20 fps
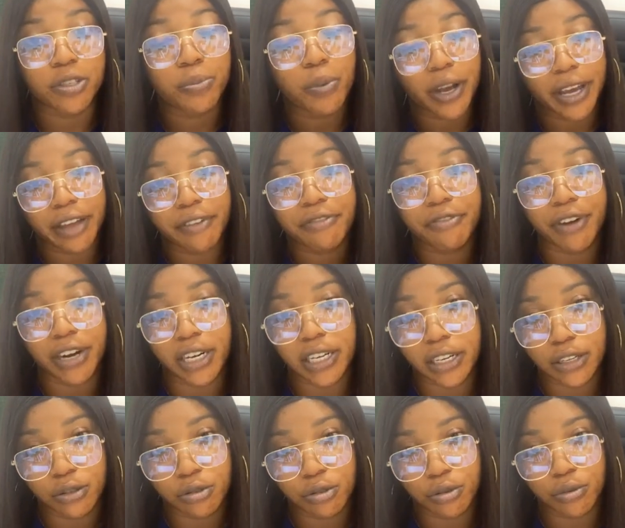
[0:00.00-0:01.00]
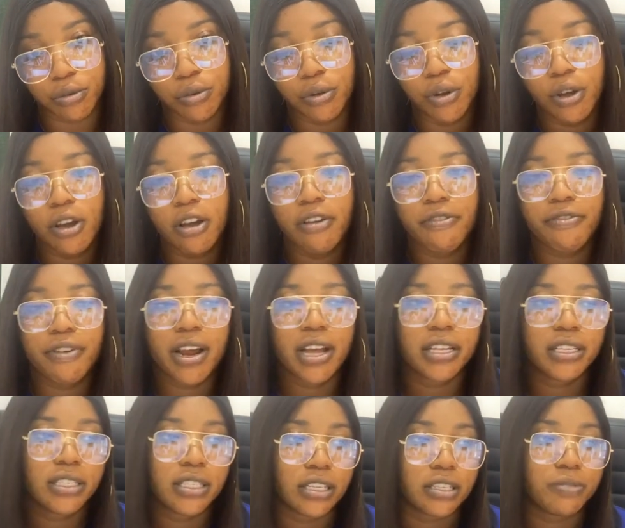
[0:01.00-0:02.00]
It's pocket friendly too.
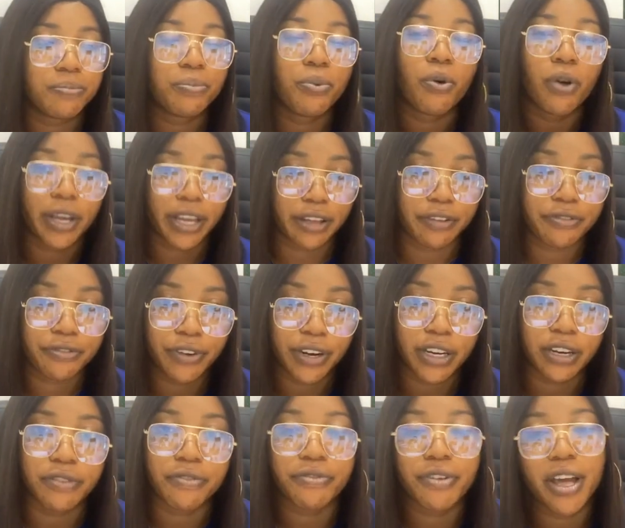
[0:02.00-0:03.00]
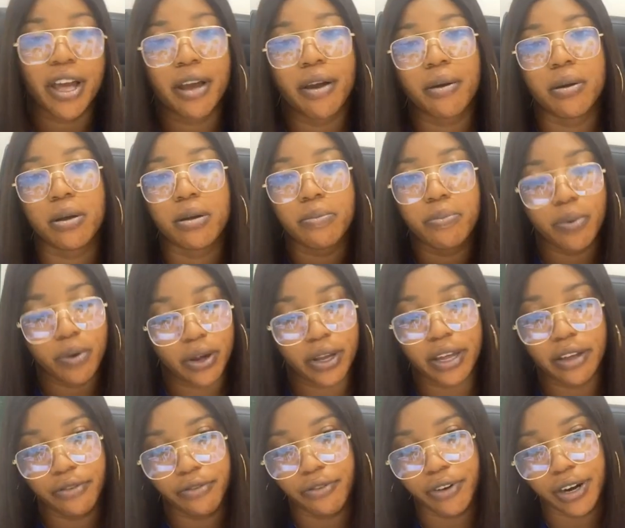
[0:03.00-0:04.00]
France is pocket friendly, very
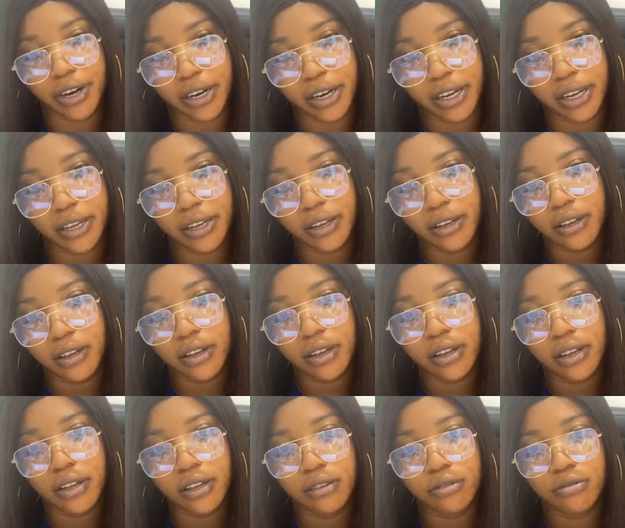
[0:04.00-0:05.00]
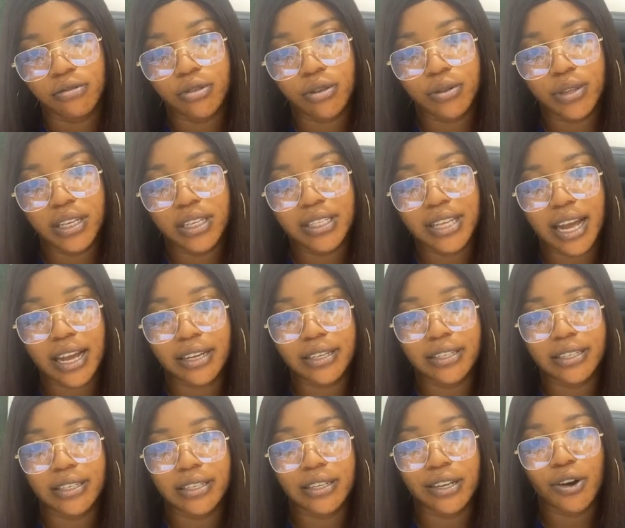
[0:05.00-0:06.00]
pocket friendly. So these
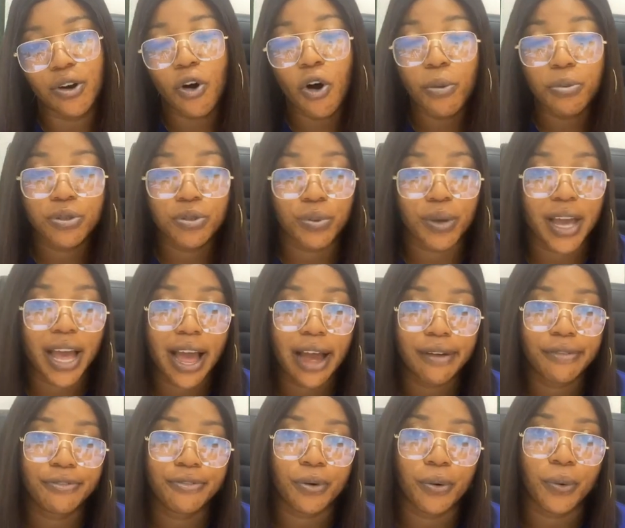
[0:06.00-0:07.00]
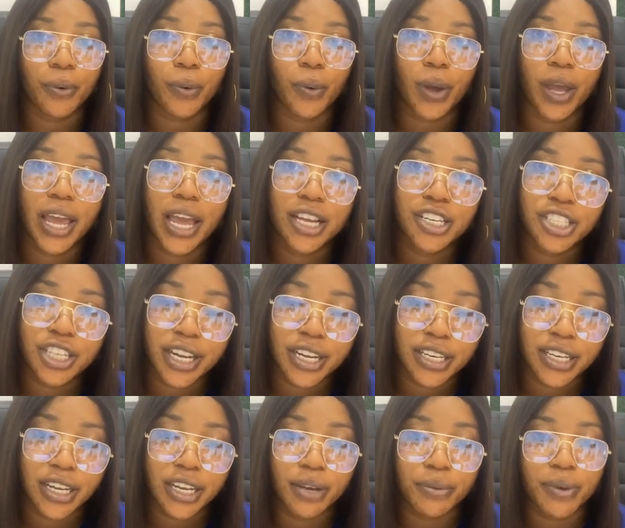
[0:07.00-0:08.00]
are the hopes we have for
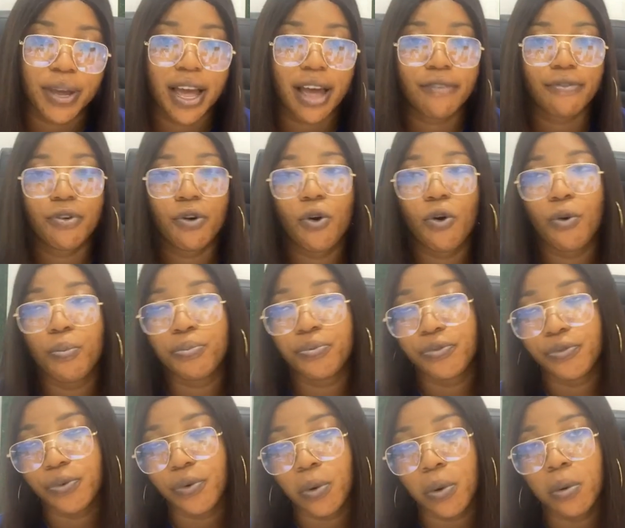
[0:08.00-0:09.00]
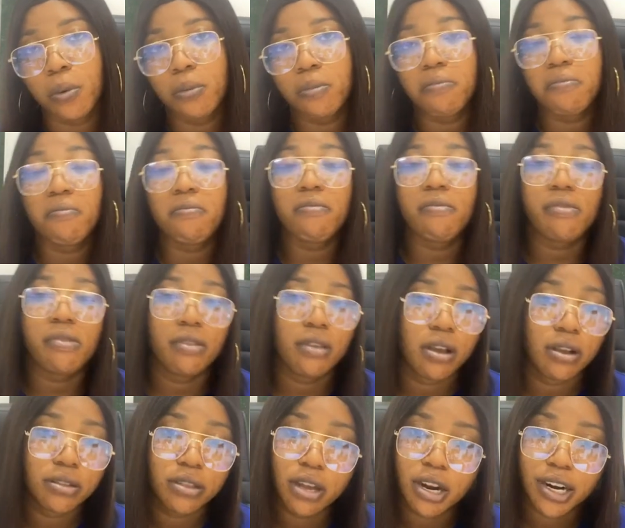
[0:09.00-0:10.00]
HND. We have hope for
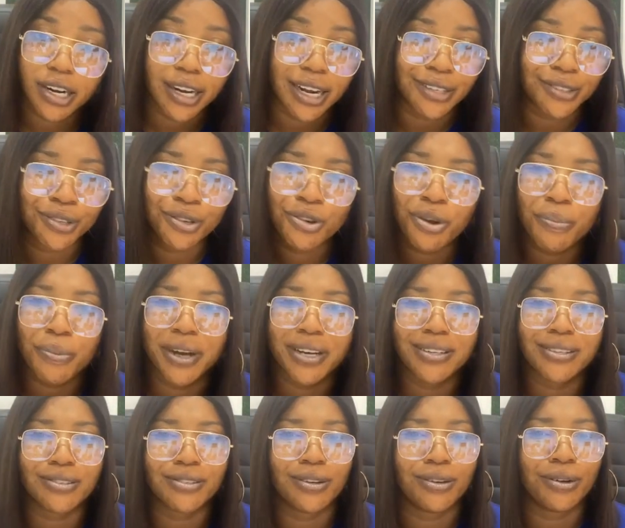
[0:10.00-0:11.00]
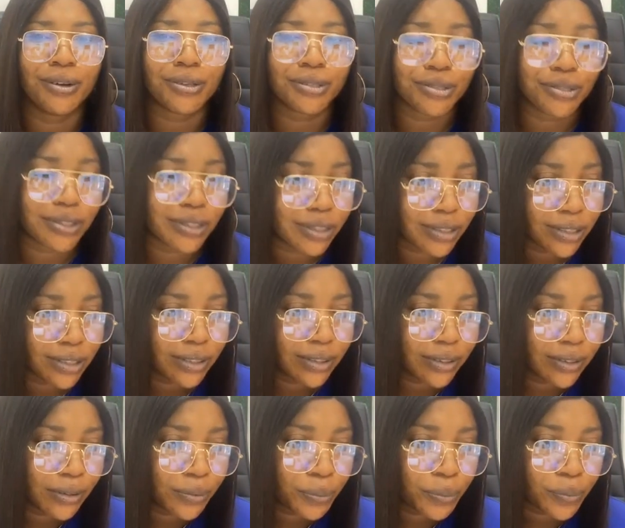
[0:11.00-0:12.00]
third class. So nobody is lost
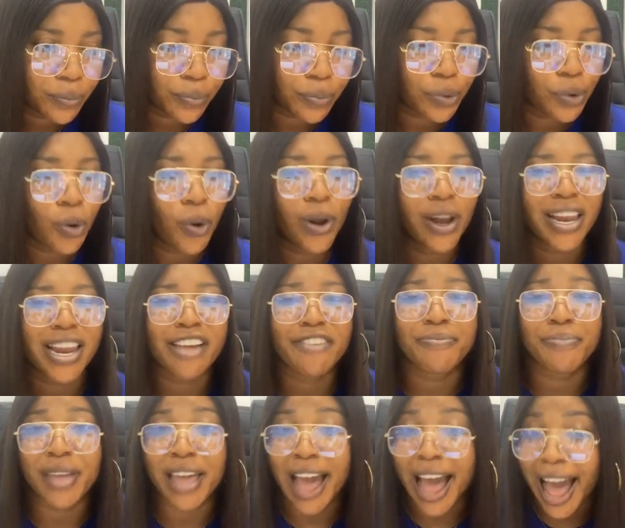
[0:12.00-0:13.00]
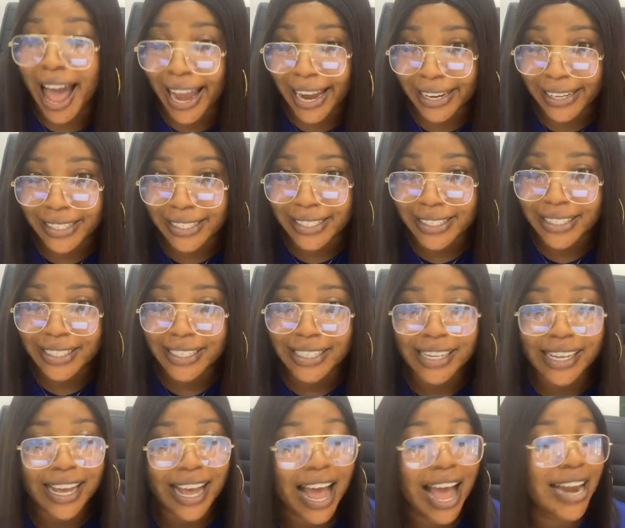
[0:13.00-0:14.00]
or left behind
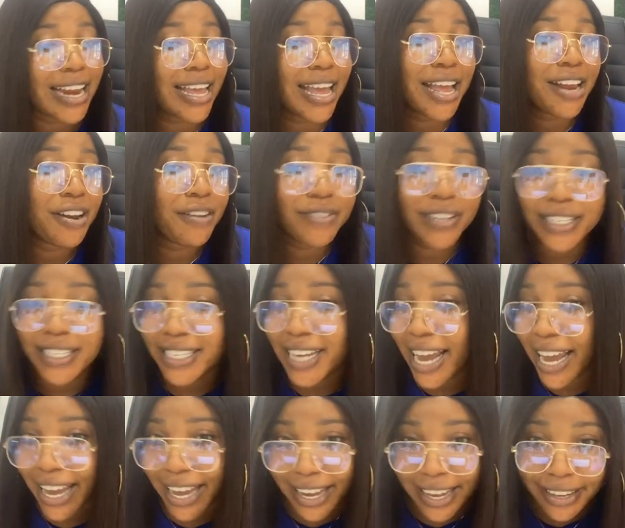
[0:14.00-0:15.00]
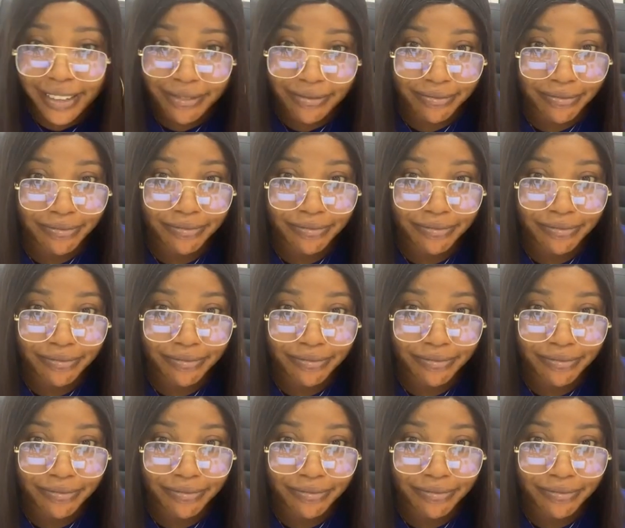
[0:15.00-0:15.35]
at the end of the day.